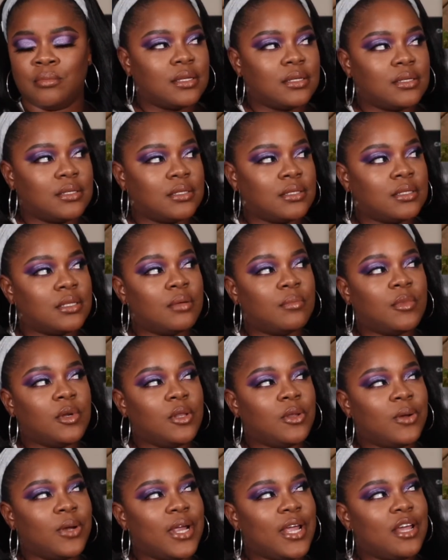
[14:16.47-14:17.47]

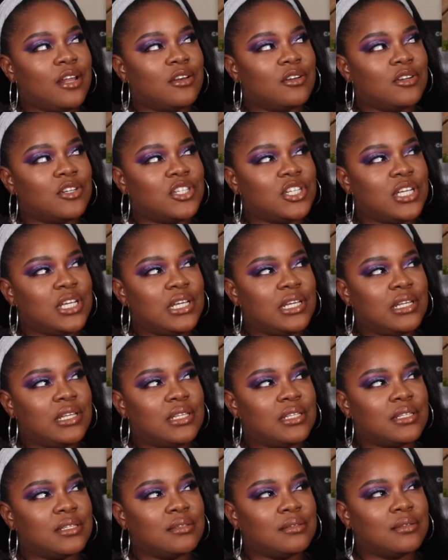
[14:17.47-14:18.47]
Similar
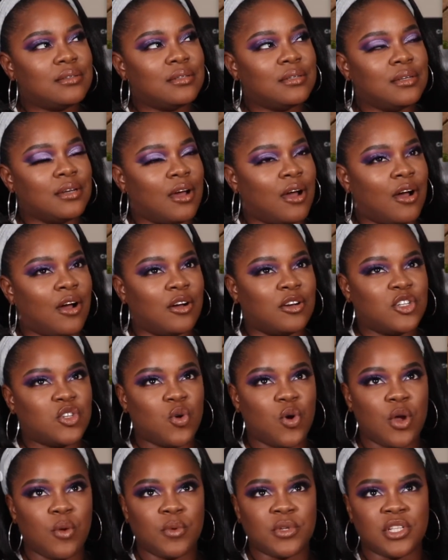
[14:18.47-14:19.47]
energies? No,
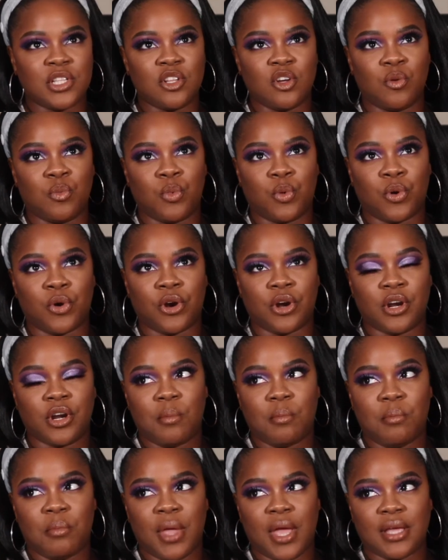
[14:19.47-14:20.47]
Troy was a little more
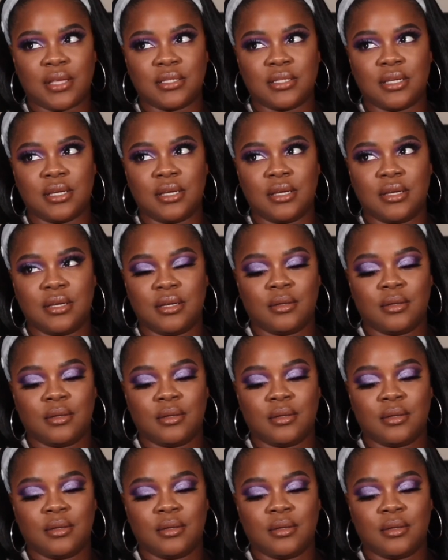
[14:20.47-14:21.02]
messy.